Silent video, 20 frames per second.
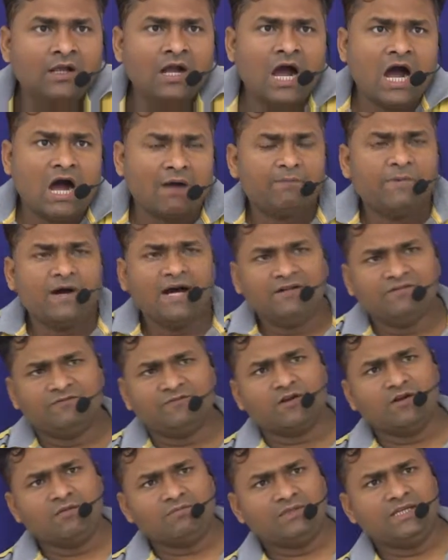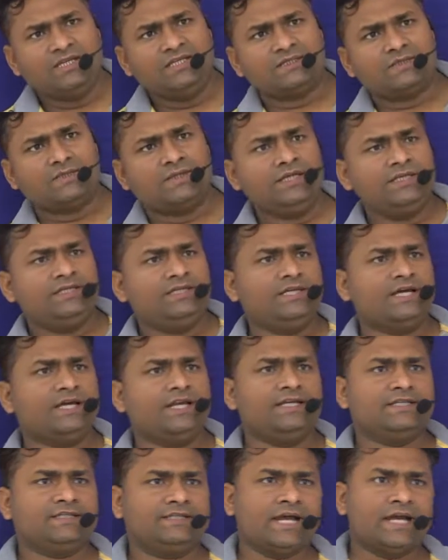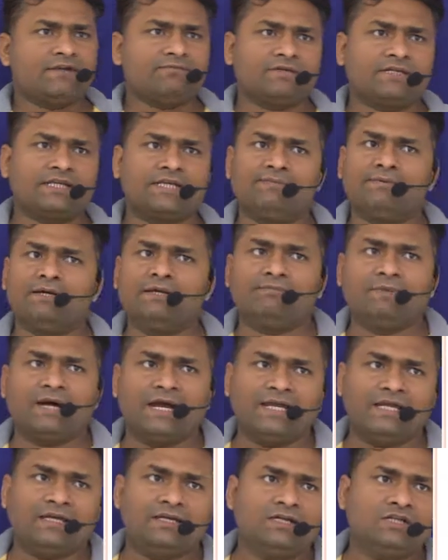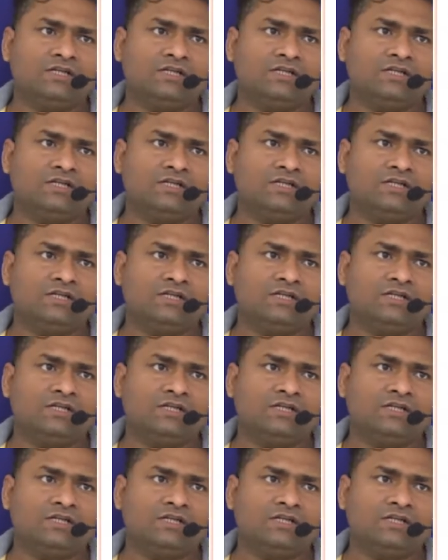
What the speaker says: Apart from these three theories that were given by